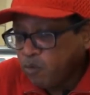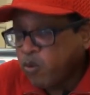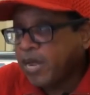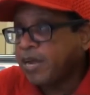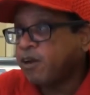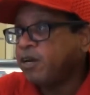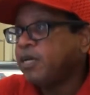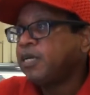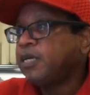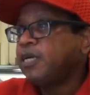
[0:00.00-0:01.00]
where,
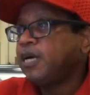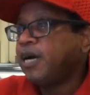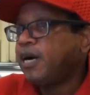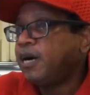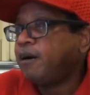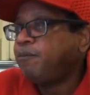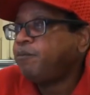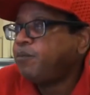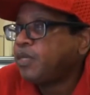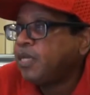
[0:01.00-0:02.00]

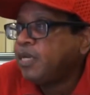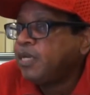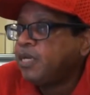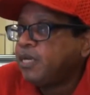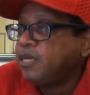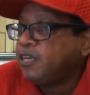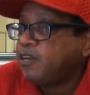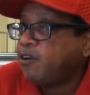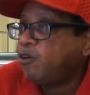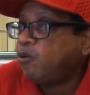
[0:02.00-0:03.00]
um,
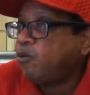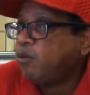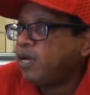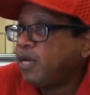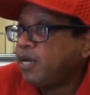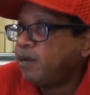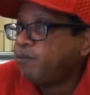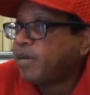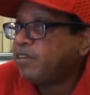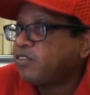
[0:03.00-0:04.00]
you know, uh,
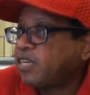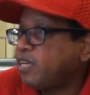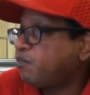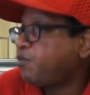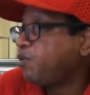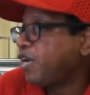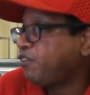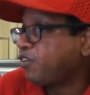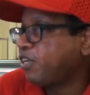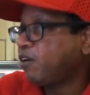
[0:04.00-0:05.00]
basically a few
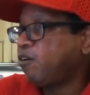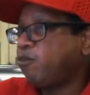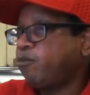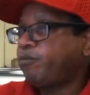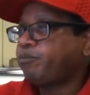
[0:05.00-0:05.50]
days ago,